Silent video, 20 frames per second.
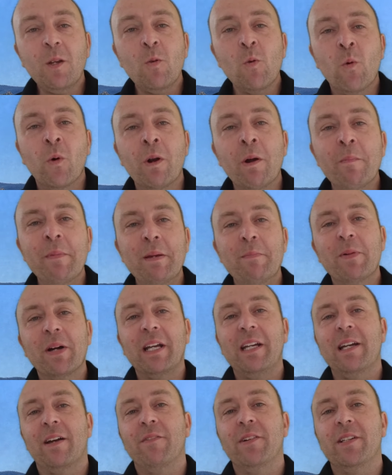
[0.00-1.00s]
what do I mean by
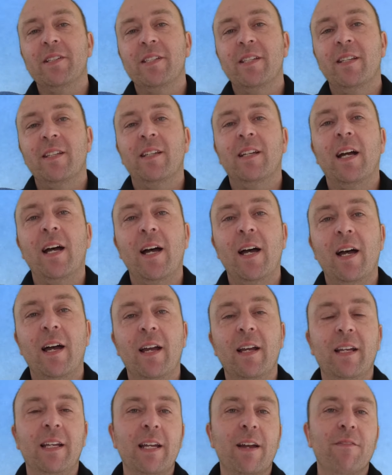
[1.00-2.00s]
governance?
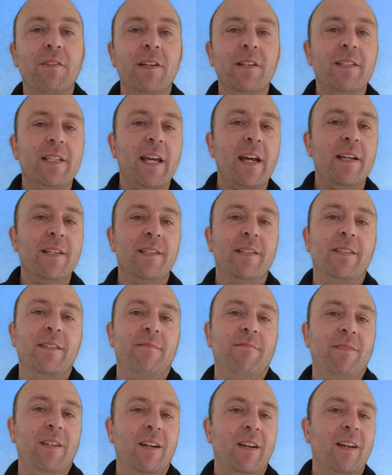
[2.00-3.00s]
Governance
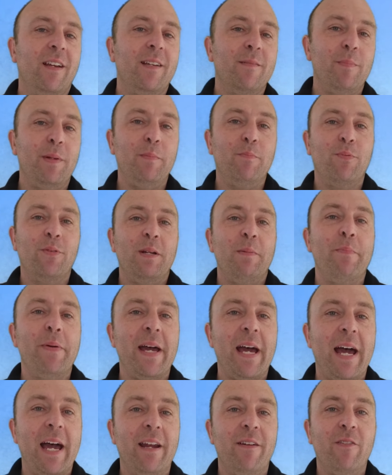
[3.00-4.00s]
has, it can be pretty
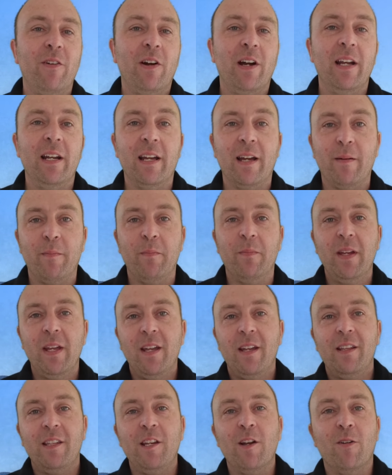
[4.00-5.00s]
bad, right?
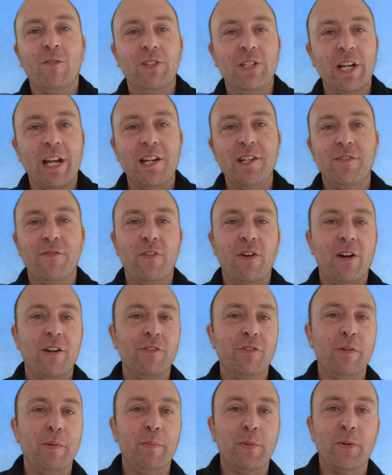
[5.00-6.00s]
The old change
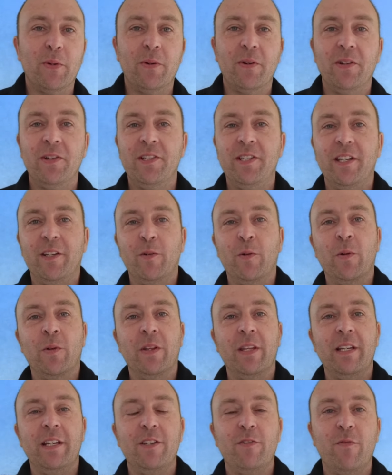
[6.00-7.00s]
advisory boards and all
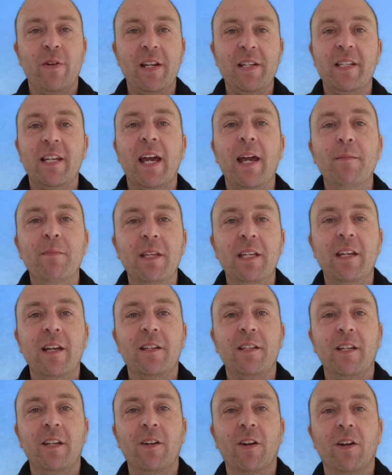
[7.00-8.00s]
these red tape that you
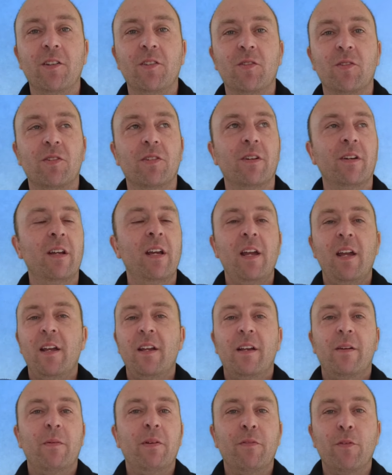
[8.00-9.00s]
have to go through.
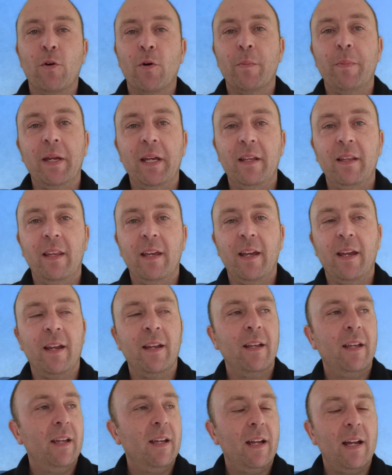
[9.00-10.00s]
We've all been
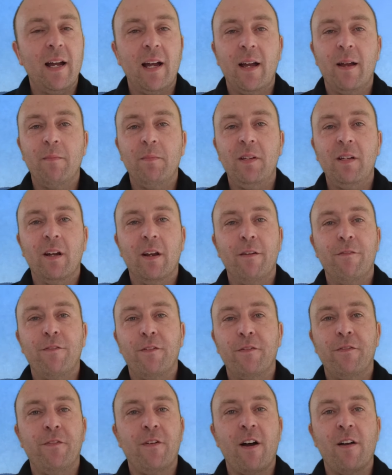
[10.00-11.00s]
there. For
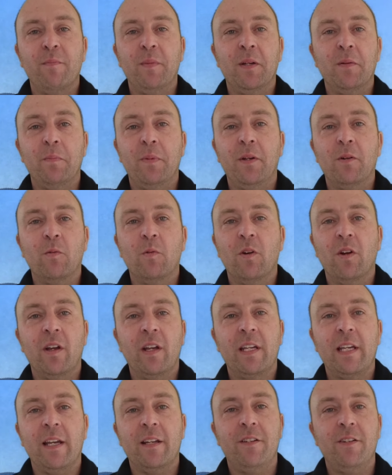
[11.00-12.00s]
a 5-minute bit of
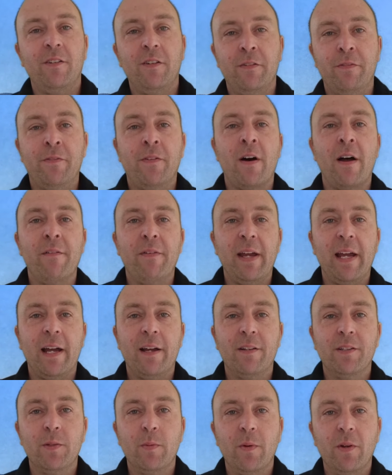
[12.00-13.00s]
work, you have to do 5
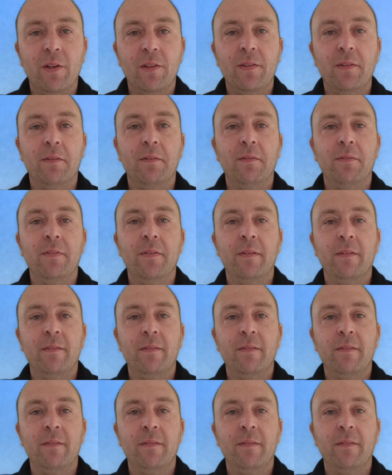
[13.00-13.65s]
hours worth of